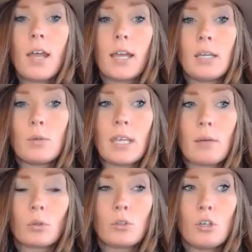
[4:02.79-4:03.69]
and he was
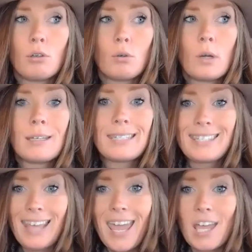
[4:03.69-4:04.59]
able to
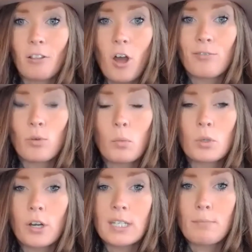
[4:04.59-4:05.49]
say a lot of what was
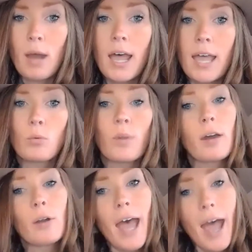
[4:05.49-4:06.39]
on his mind without